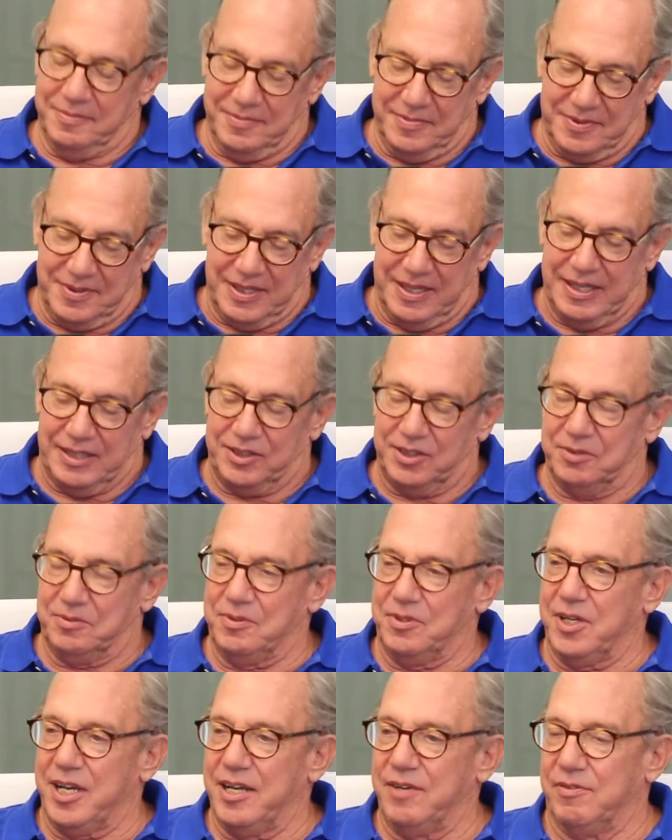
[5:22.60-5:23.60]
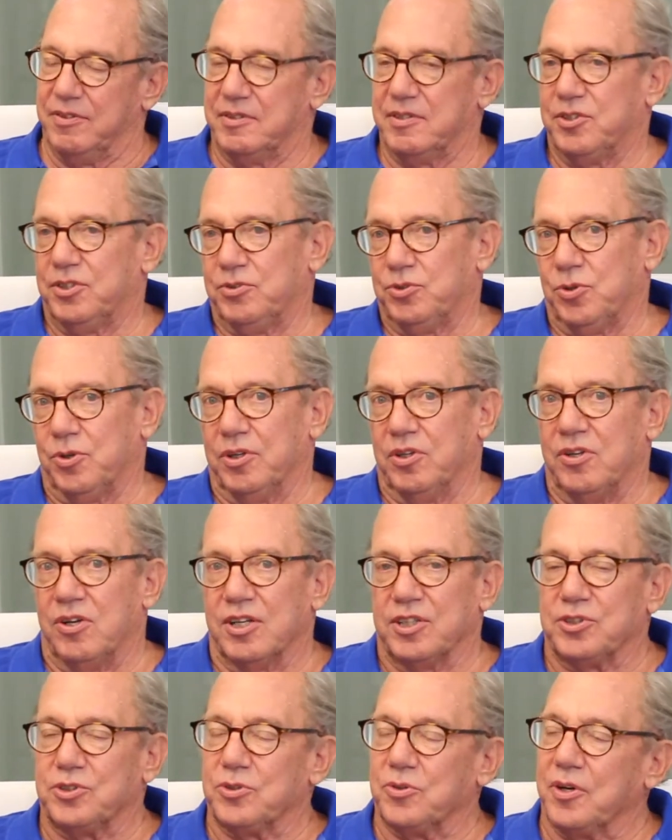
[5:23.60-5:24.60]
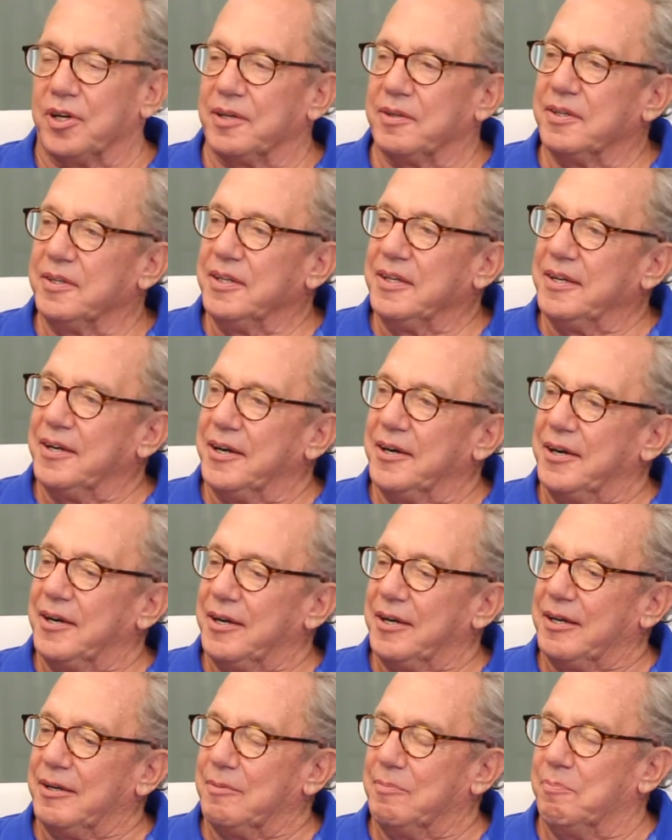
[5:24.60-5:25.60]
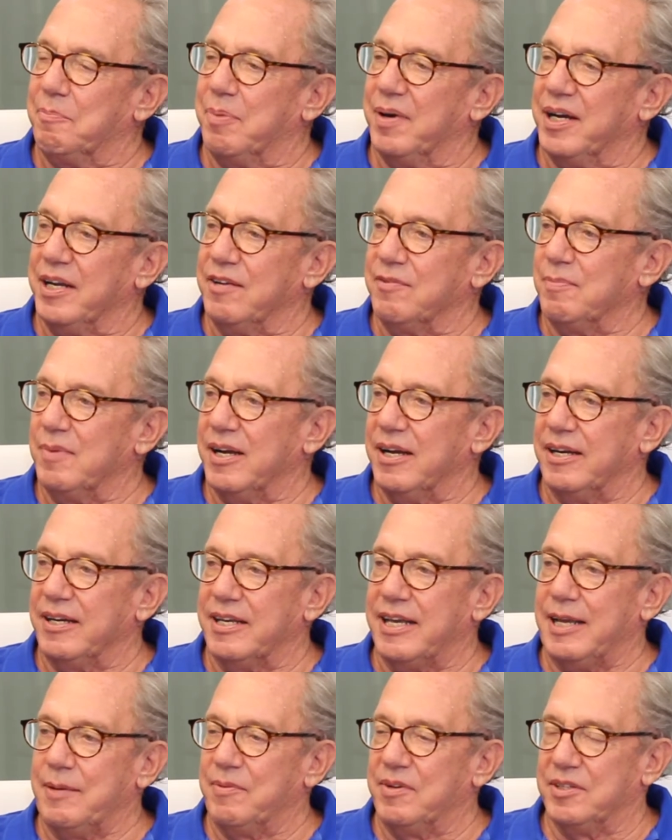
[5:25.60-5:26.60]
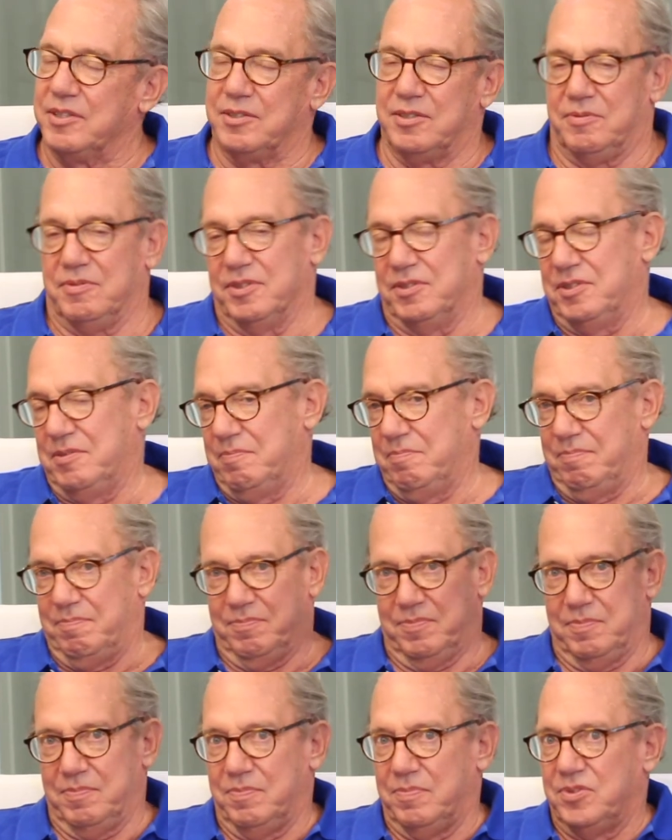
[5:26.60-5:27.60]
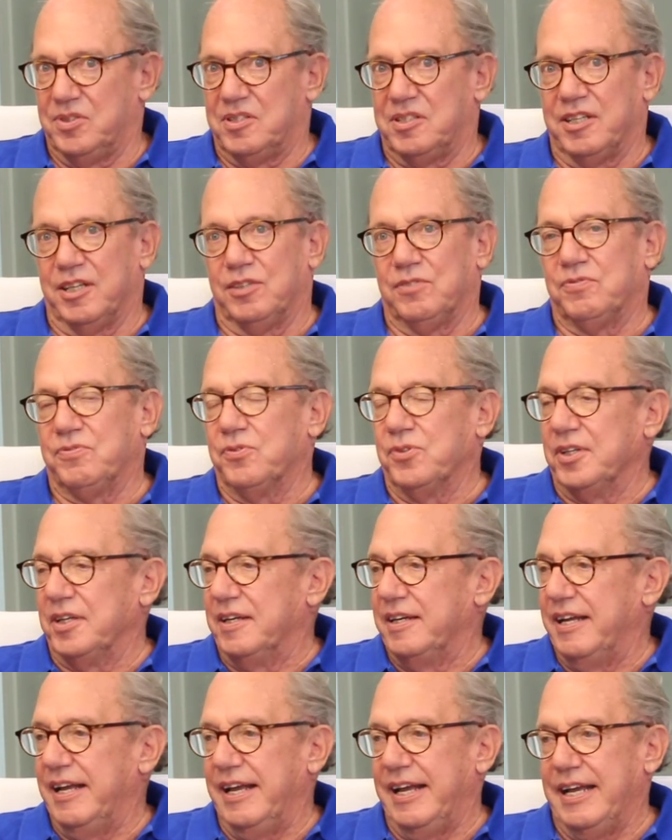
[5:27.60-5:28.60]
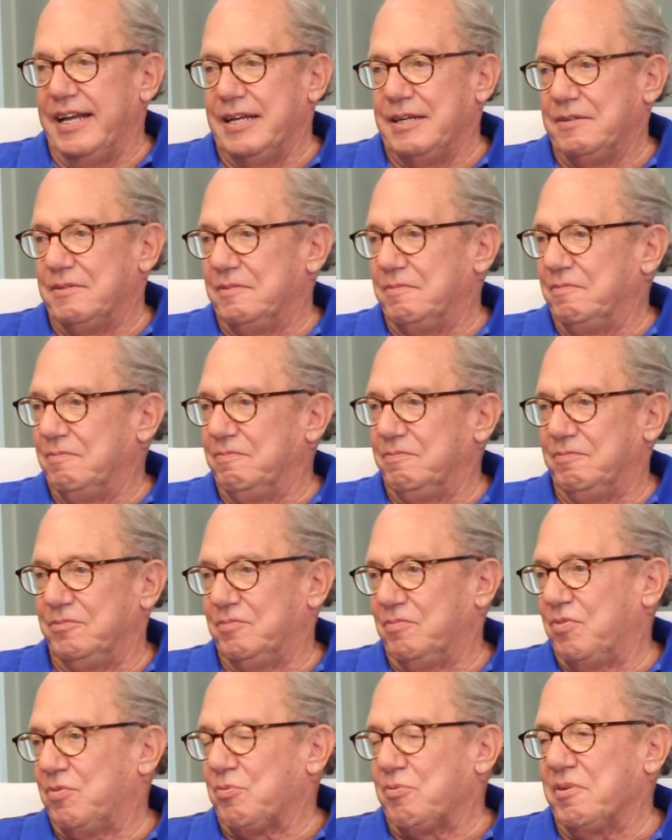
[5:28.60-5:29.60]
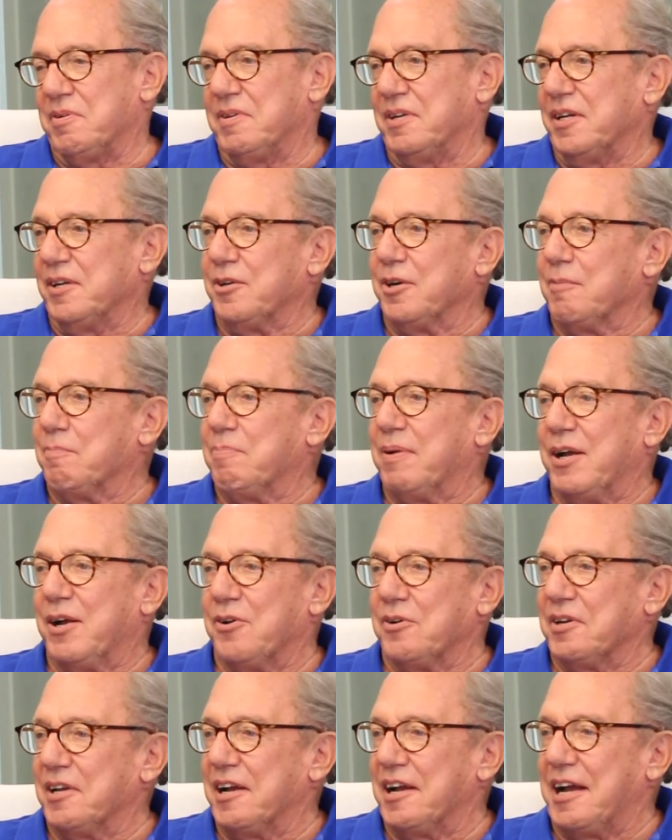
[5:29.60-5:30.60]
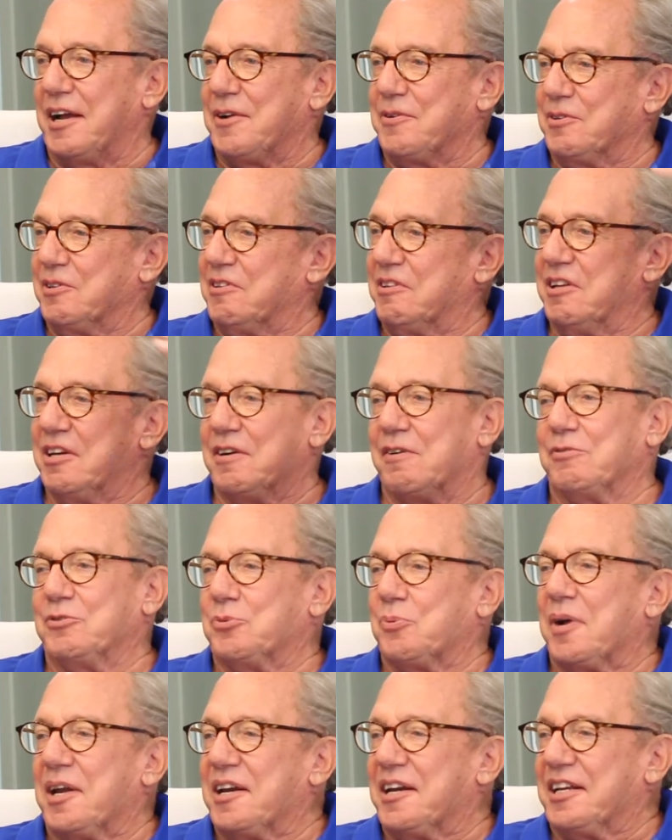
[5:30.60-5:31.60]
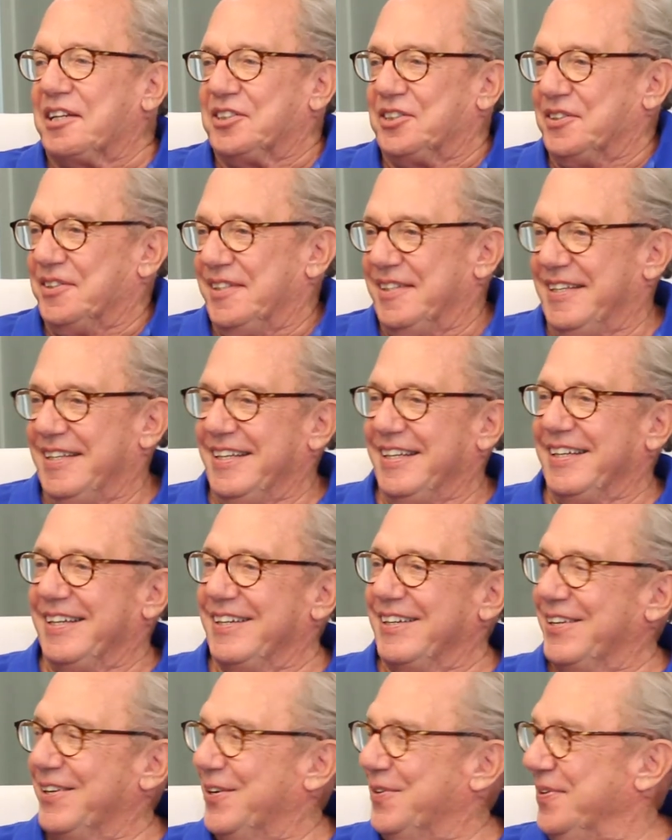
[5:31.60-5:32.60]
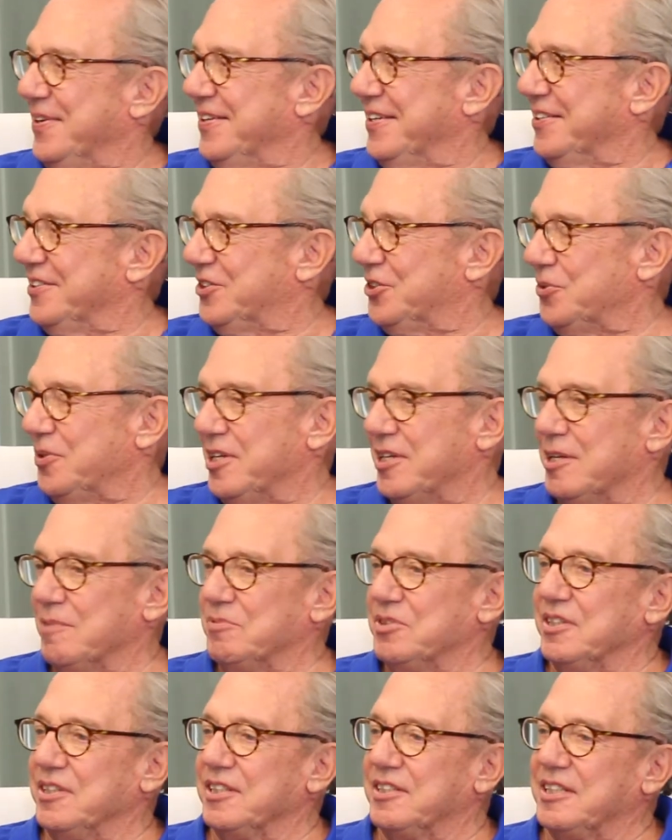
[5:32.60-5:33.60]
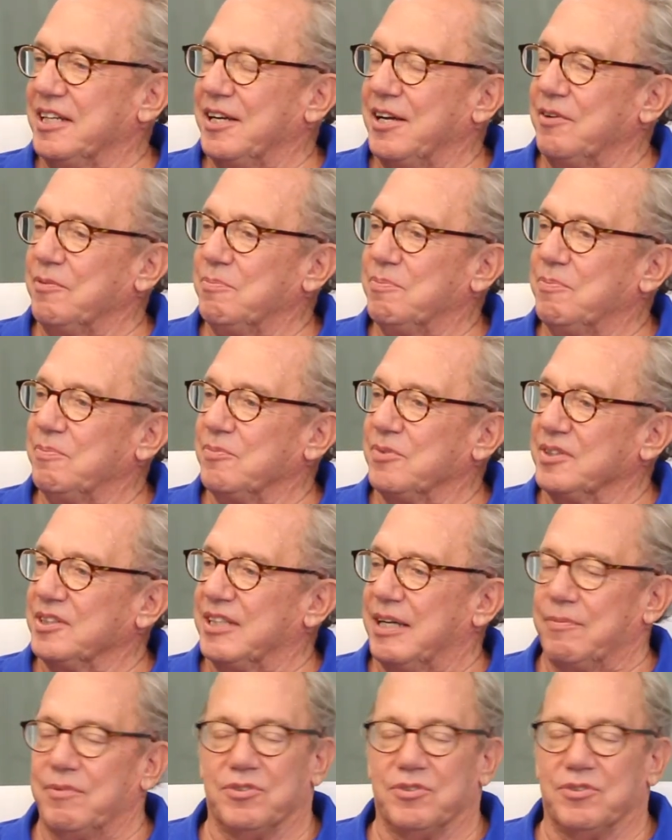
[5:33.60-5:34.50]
That's kind of a short, long story. Buddy of mine came in, just 6'8", 300-pound guy who loves Wendy's, and so he comes into town one time.